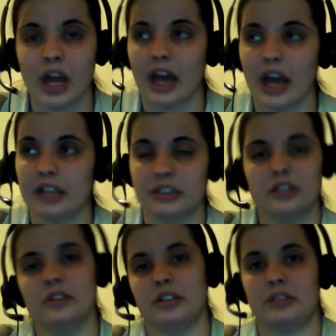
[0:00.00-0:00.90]
as
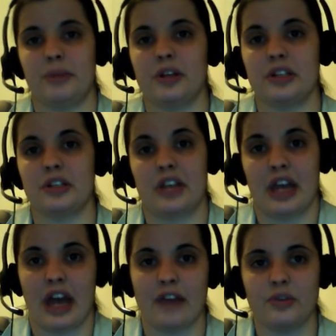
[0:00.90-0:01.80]
little experience as I
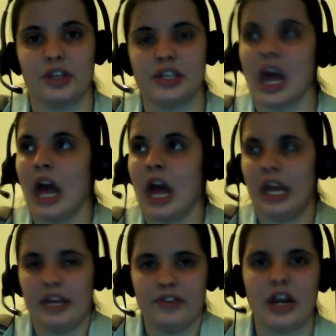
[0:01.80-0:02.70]
have with this,
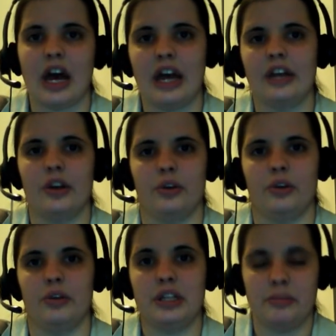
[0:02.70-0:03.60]
even I know
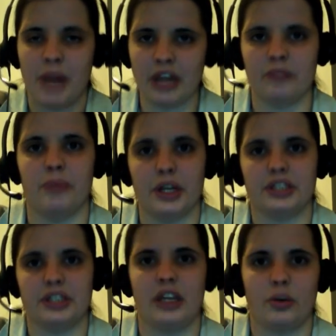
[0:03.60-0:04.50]
it's a pain in the butt
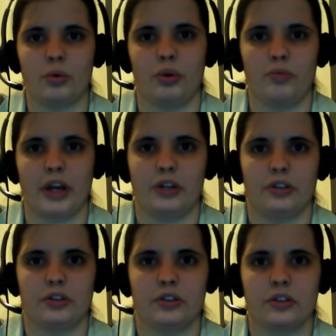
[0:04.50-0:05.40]
to get court
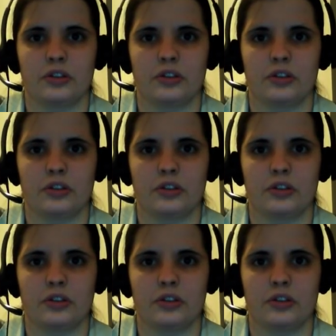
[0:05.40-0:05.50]
records.